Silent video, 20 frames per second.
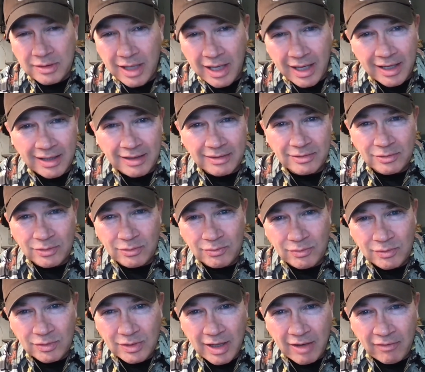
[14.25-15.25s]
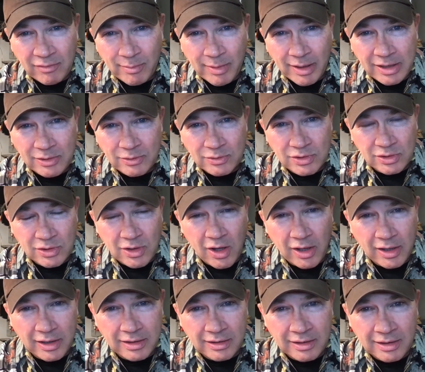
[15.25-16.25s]
Uh, everybody used to
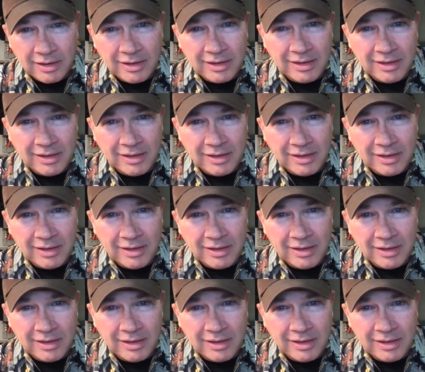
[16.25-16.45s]
call it,